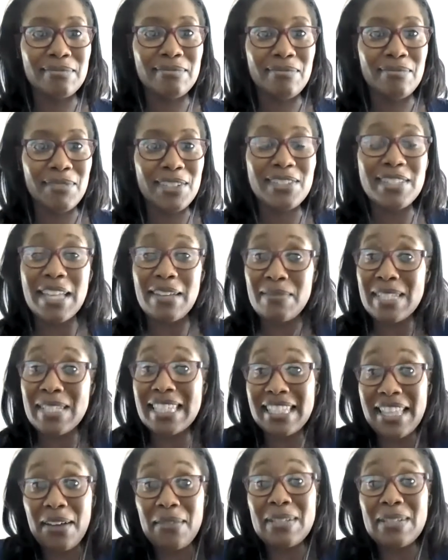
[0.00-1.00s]
So that
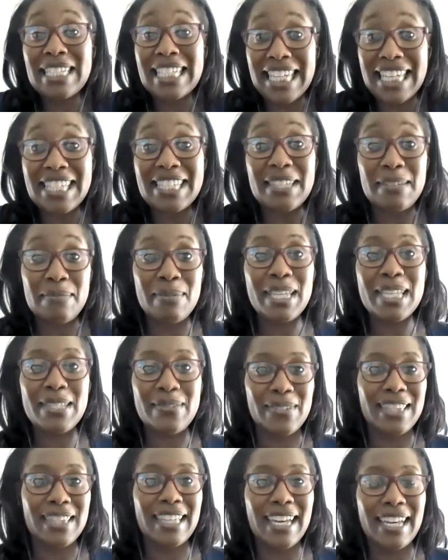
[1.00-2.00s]
was an easy piece
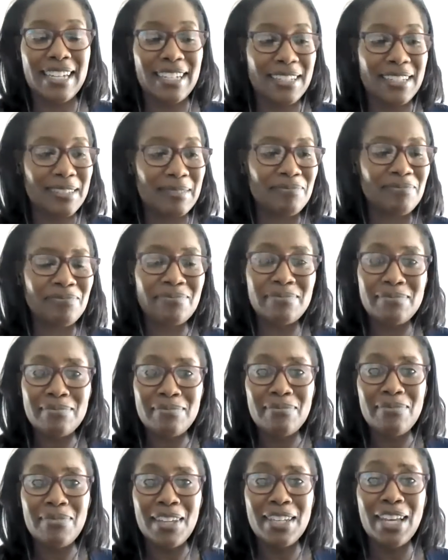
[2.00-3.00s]
with that.
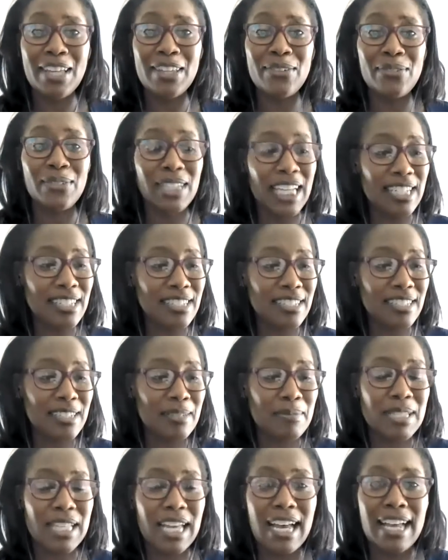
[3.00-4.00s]
Now the
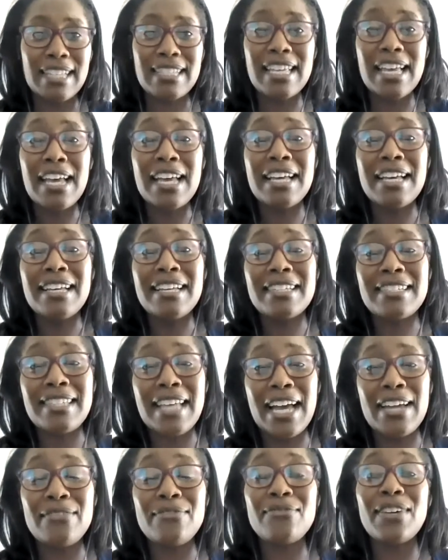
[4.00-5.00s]
relationship side,
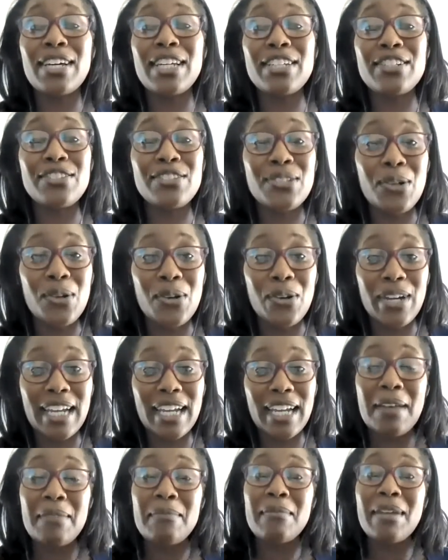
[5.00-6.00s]
funny story. I
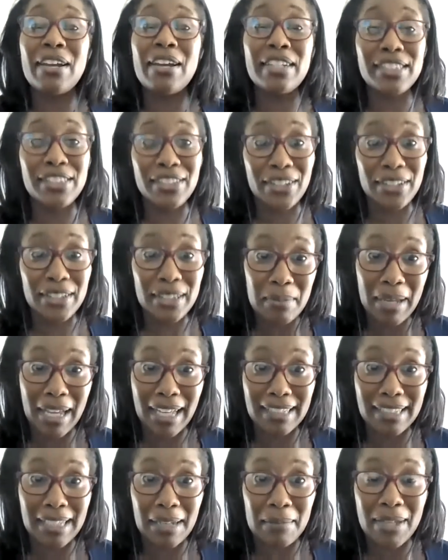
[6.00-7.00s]
got married during the
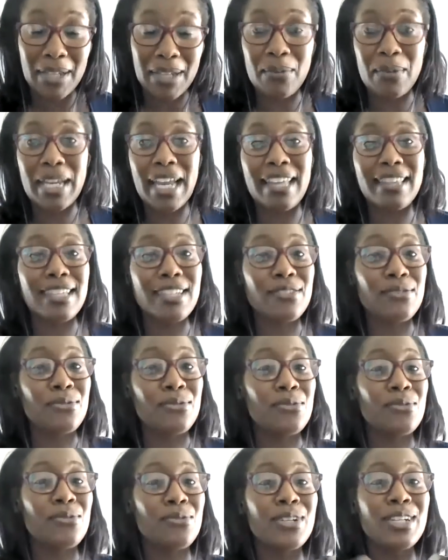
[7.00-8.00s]
pandemic. We had this
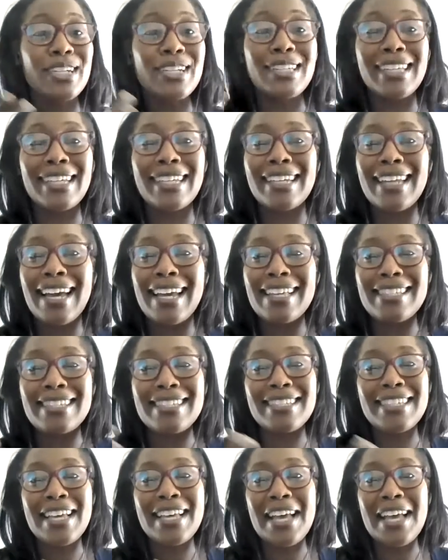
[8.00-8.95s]
really nice